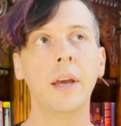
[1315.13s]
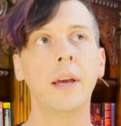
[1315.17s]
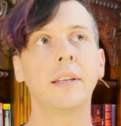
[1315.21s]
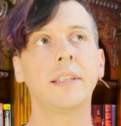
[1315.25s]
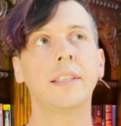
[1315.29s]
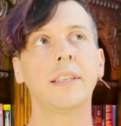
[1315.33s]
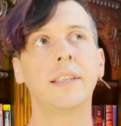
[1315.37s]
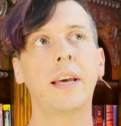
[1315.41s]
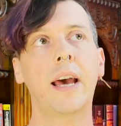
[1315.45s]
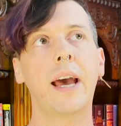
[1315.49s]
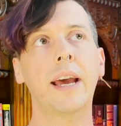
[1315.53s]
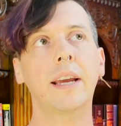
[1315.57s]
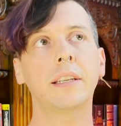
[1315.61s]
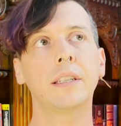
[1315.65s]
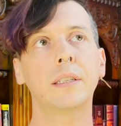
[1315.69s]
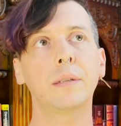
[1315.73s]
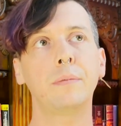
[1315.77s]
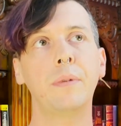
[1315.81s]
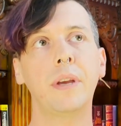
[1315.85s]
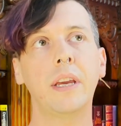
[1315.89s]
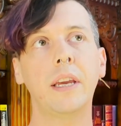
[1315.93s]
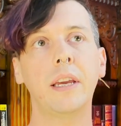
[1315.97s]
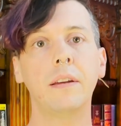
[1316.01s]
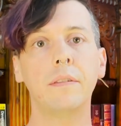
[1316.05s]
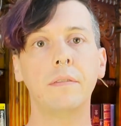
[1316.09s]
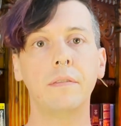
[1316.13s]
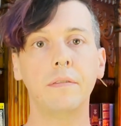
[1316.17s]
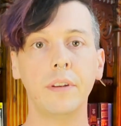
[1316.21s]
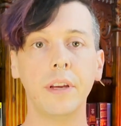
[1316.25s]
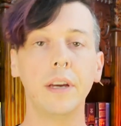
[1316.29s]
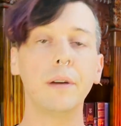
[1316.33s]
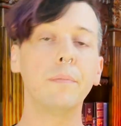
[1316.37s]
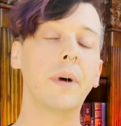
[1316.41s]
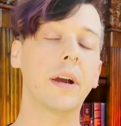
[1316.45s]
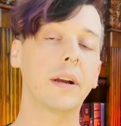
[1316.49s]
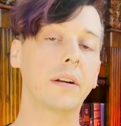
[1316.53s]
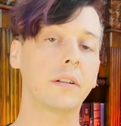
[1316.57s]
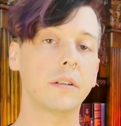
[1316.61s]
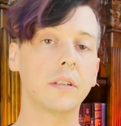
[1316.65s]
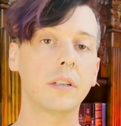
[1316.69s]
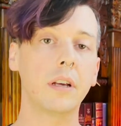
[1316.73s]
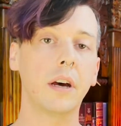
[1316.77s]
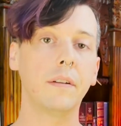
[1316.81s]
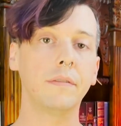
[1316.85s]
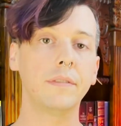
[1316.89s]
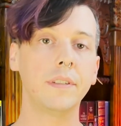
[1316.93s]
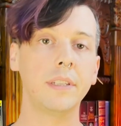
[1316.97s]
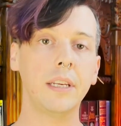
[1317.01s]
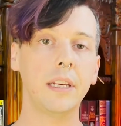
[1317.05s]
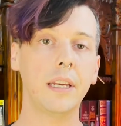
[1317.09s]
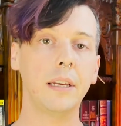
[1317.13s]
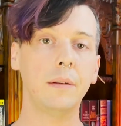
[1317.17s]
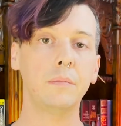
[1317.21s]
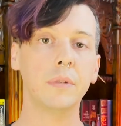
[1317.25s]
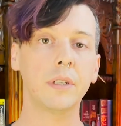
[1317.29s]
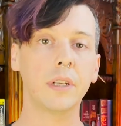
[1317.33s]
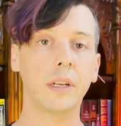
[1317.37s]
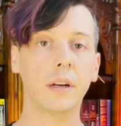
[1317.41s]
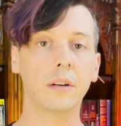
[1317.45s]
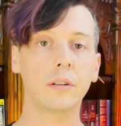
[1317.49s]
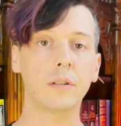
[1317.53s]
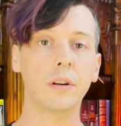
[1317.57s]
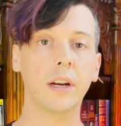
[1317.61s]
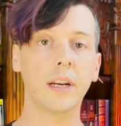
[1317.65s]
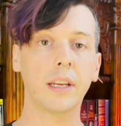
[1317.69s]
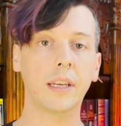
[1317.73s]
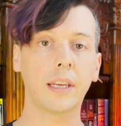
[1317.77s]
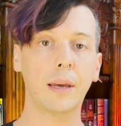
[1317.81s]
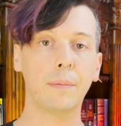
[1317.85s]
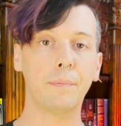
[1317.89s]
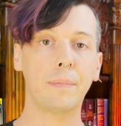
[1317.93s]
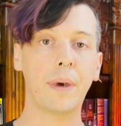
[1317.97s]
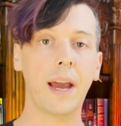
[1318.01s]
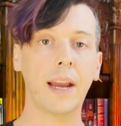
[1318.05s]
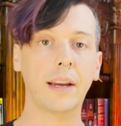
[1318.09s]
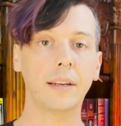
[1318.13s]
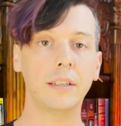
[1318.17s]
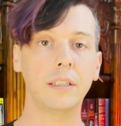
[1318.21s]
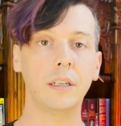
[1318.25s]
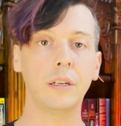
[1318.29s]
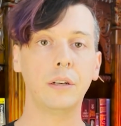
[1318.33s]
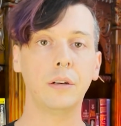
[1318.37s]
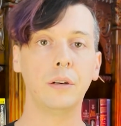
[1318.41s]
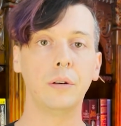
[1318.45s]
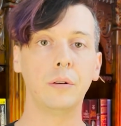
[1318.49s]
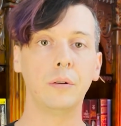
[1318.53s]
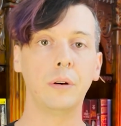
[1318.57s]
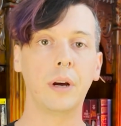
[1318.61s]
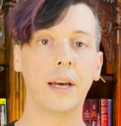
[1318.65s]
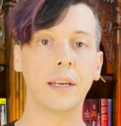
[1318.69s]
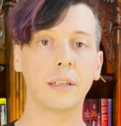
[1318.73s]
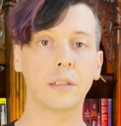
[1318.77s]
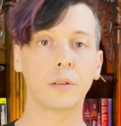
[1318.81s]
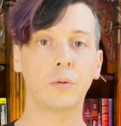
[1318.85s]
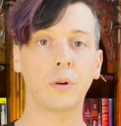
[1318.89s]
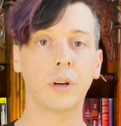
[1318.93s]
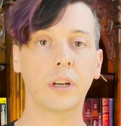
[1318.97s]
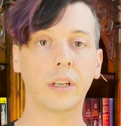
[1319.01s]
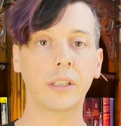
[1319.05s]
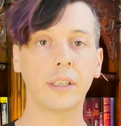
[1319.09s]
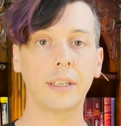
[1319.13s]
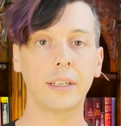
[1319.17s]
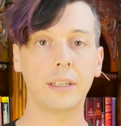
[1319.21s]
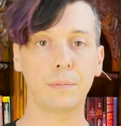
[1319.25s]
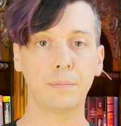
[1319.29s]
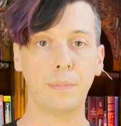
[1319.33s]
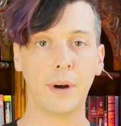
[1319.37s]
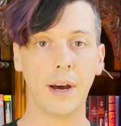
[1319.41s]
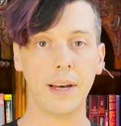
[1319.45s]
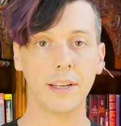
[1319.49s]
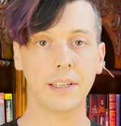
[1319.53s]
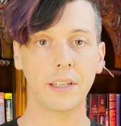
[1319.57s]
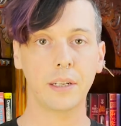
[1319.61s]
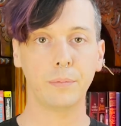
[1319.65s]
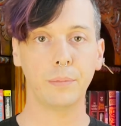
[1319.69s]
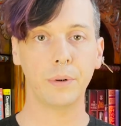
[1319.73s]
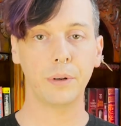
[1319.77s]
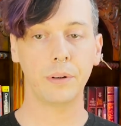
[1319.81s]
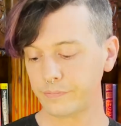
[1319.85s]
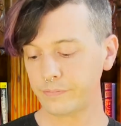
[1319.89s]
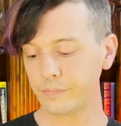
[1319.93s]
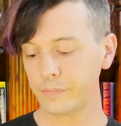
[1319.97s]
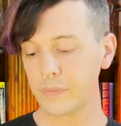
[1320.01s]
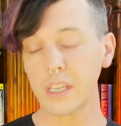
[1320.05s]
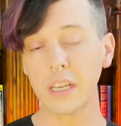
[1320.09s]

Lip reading: Text me via Microsoft Teams, and I'll try to get back to you as quickly as possible.